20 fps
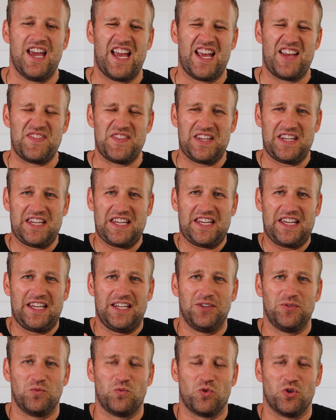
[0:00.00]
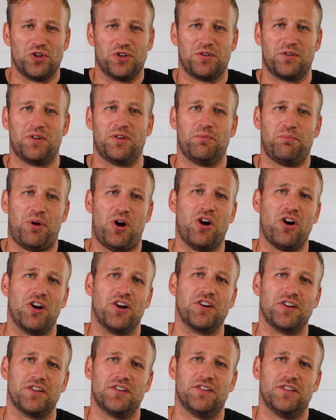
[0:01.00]
and the inward
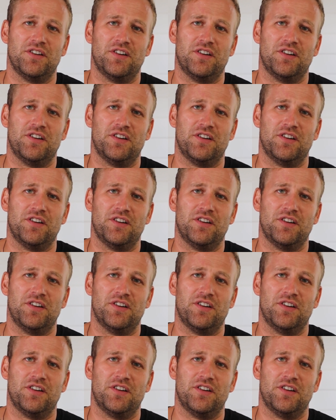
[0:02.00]
part